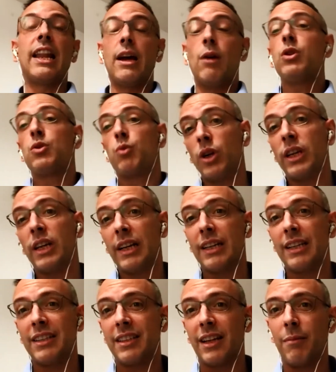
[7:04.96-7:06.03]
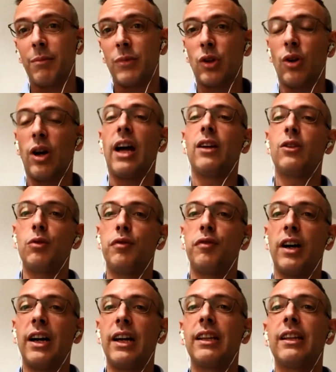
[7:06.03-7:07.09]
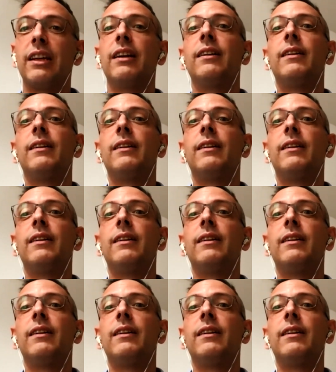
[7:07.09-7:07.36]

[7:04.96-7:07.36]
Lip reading: I was working at the time. So I had to find